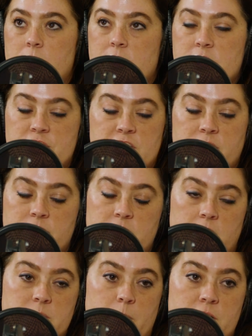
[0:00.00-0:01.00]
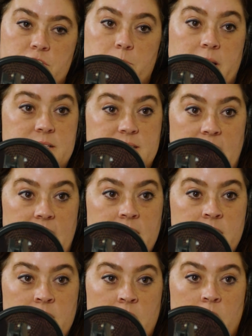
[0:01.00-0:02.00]
initiatives sponsored by
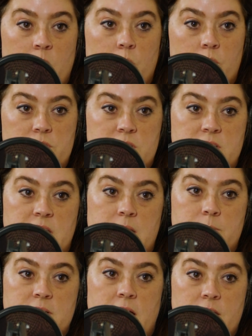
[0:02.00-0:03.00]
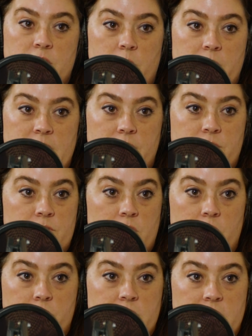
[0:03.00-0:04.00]
SAC or just teams kind of going out on
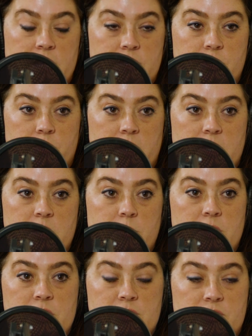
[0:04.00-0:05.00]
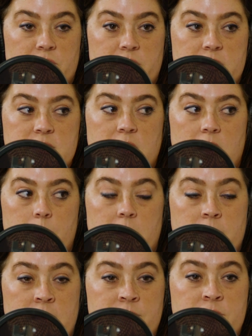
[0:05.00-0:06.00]
their own and doing community service.
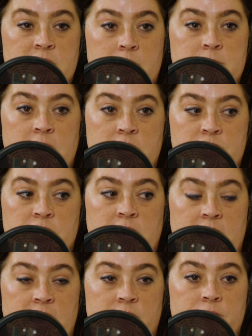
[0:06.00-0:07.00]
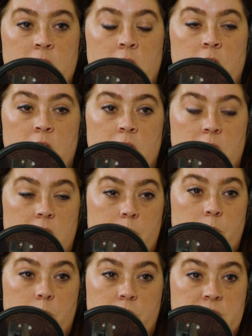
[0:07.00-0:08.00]
A lot of our teams actually have
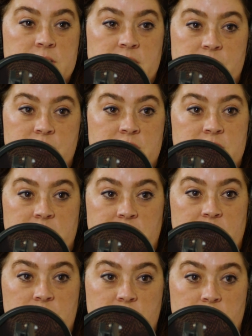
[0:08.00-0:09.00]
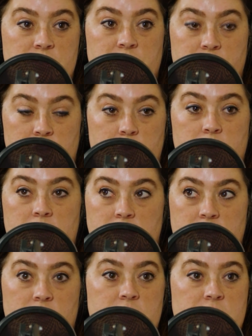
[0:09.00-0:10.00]
organizations that they choose to frequent
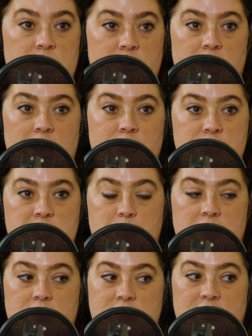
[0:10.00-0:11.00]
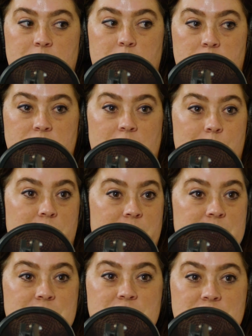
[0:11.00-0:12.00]
year in and year out just because they've built that
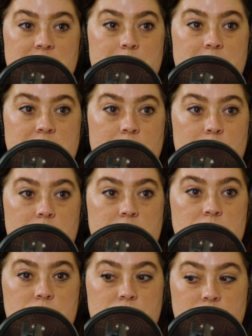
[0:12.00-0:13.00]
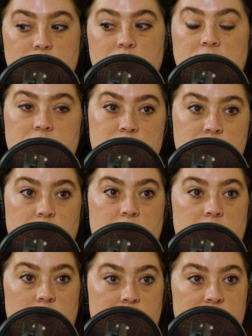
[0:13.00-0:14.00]
relationship and they really truly enjoy
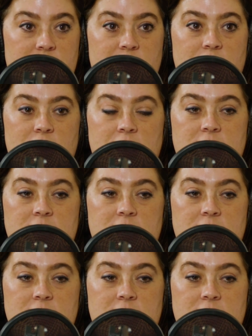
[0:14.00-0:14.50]
going there